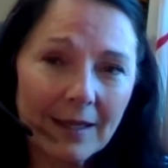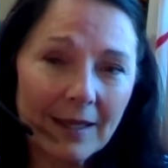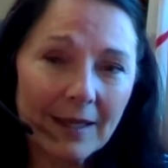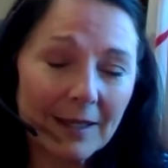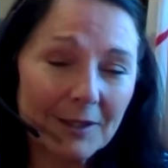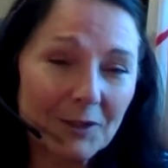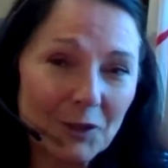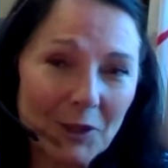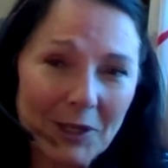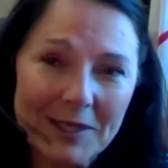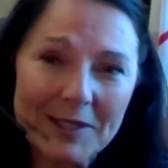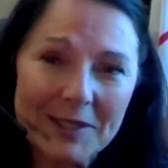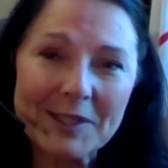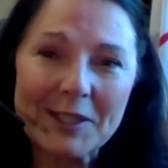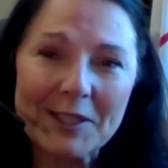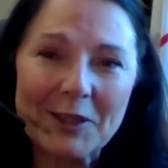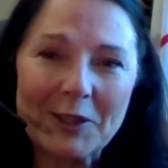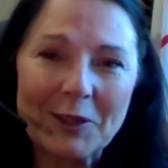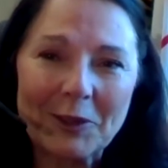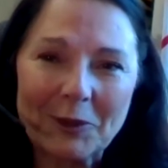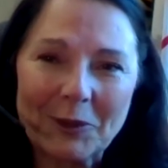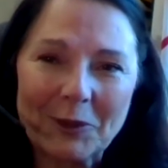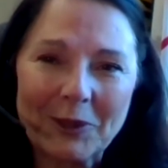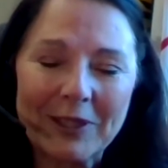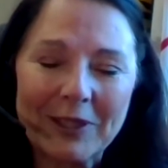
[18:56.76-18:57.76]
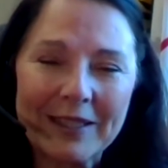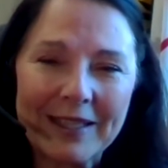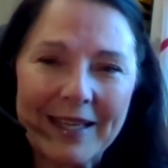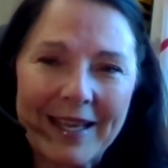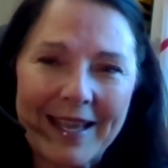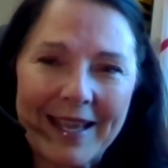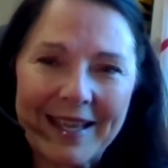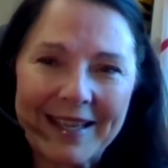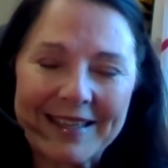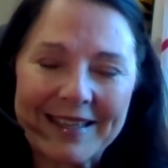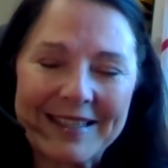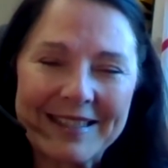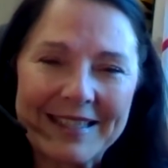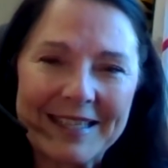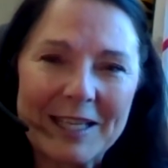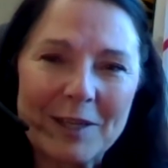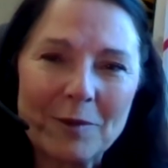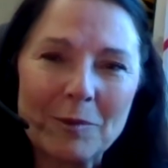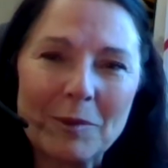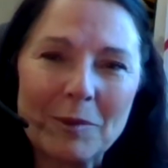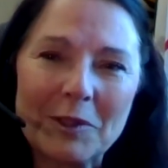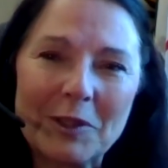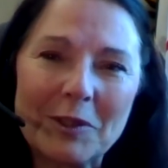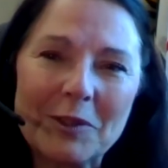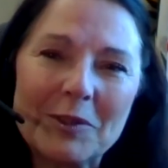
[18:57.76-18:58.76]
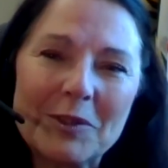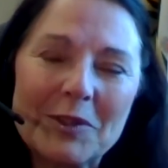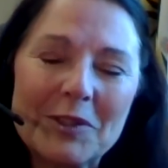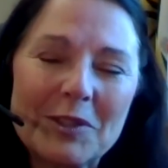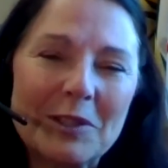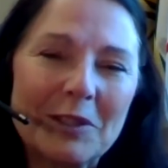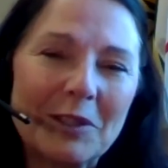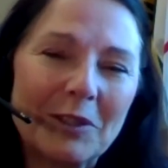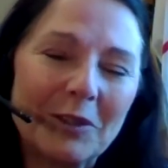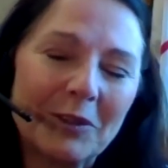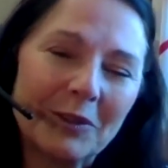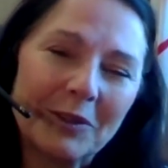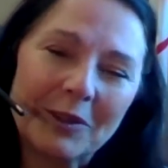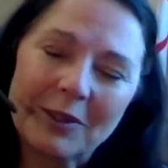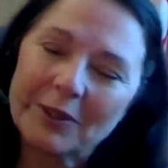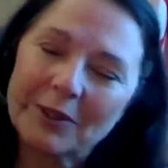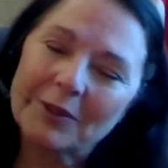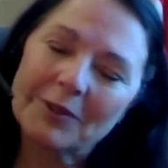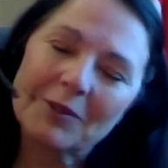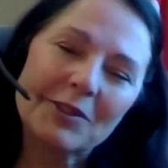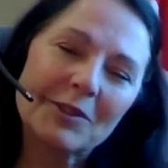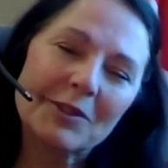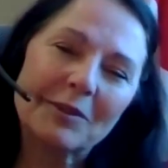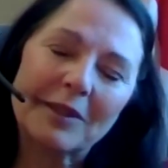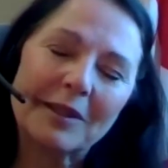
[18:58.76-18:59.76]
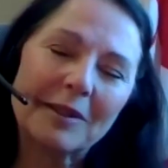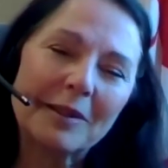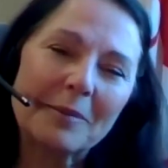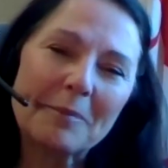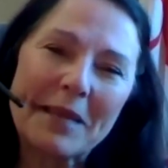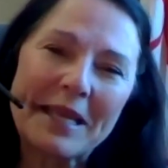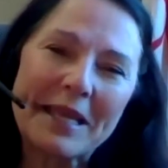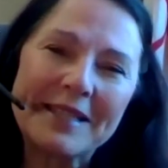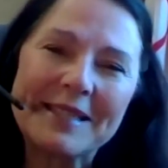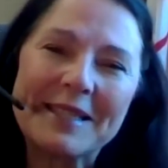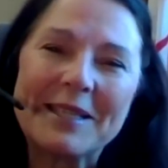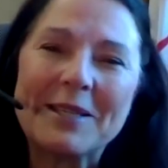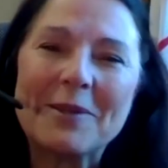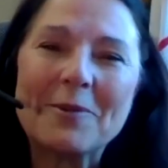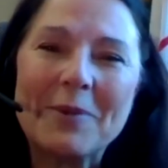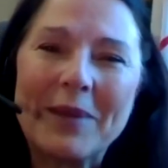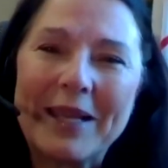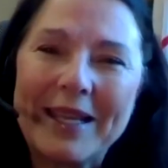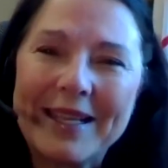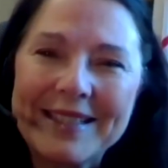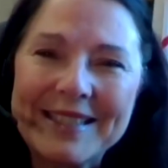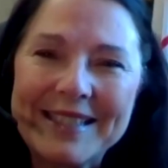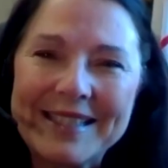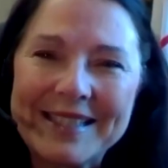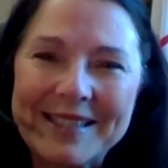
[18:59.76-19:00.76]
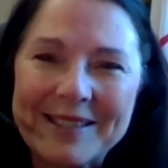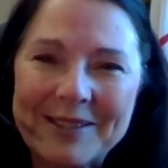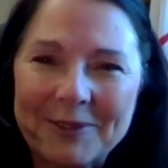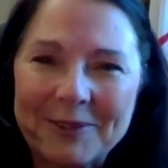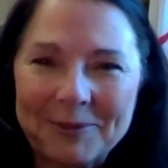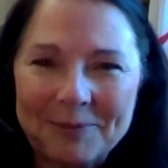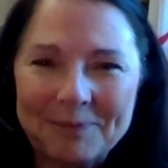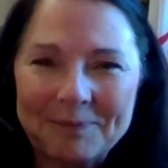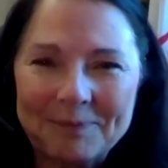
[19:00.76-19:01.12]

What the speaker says: trust in the Lord, and He will use you in amazing ways. So,